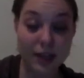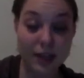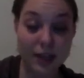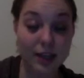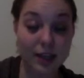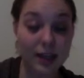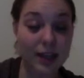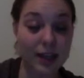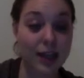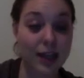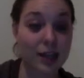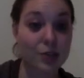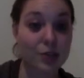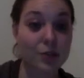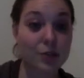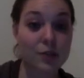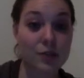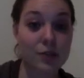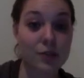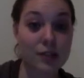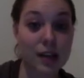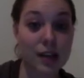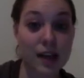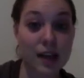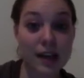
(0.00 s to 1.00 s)
And you
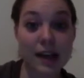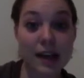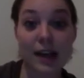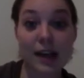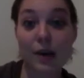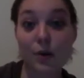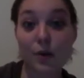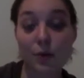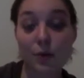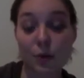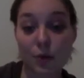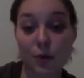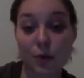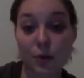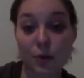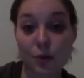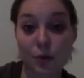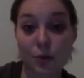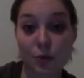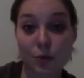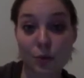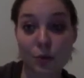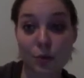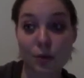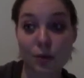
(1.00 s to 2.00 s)
decide how
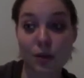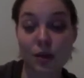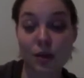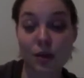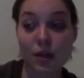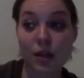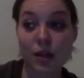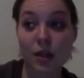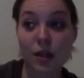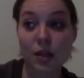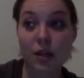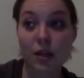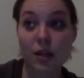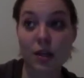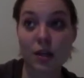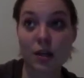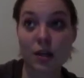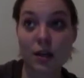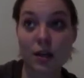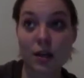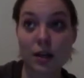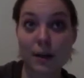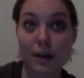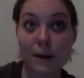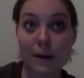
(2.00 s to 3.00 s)
you
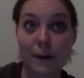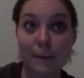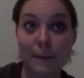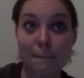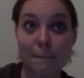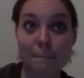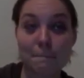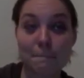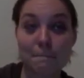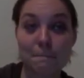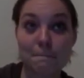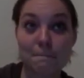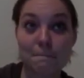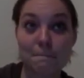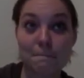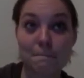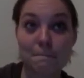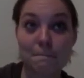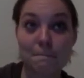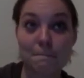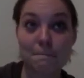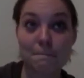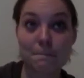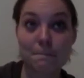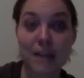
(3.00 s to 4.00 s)

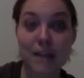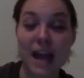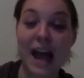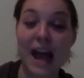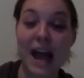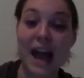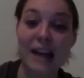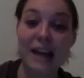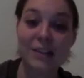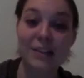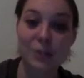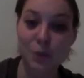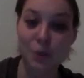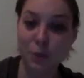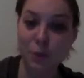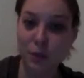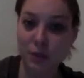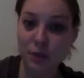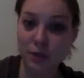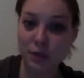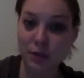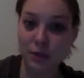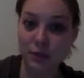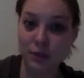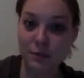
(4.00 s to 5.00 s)
add to the
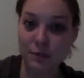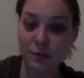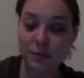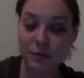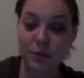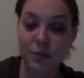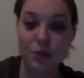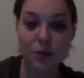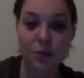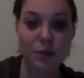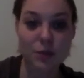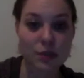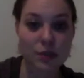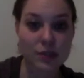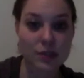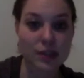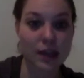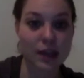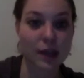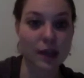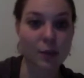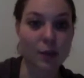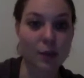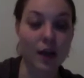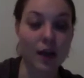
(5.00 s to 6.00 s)
world. You
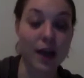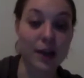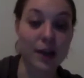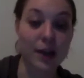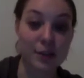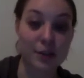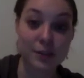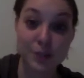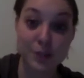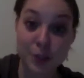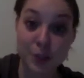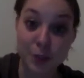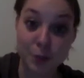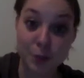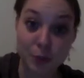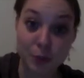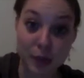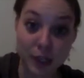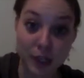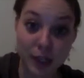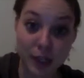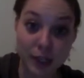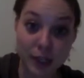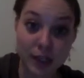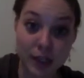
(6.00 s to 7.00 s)
decide what energy you
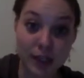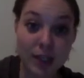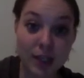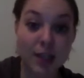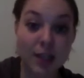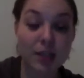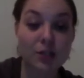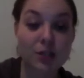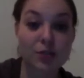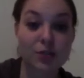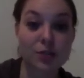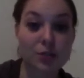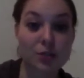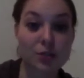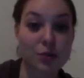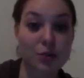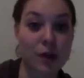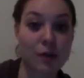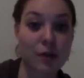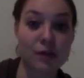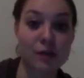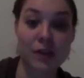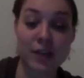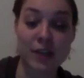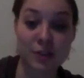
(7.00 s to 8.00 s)
bring to
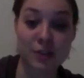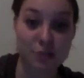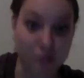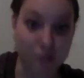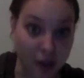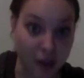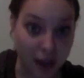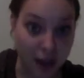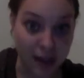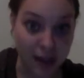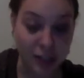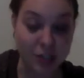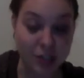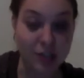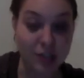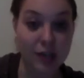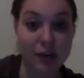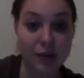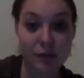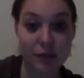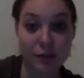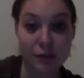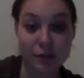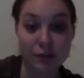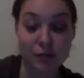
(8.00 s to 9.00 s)
every interaction,
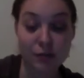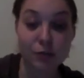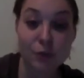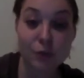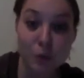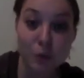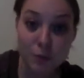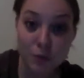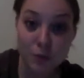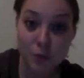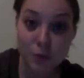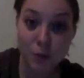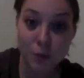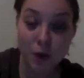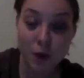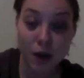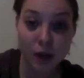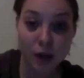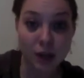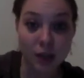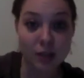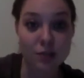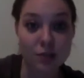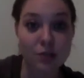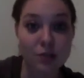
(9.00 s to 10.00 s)
every room you walk
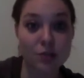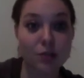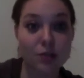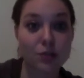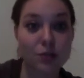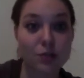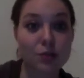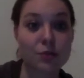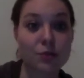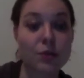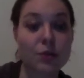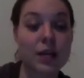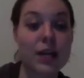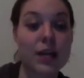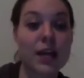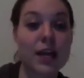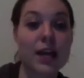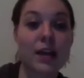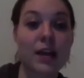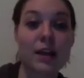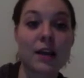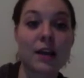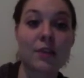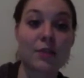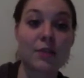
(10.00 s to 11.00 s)
into, and
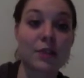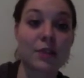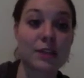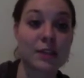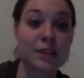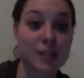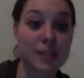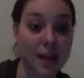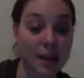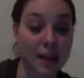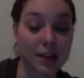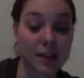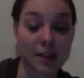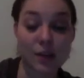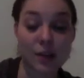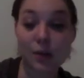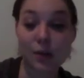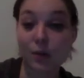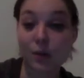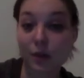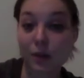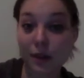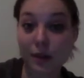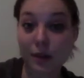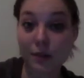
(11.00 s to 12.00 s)
every day that you
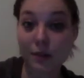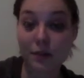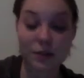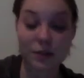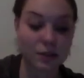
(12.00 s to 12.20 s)
live.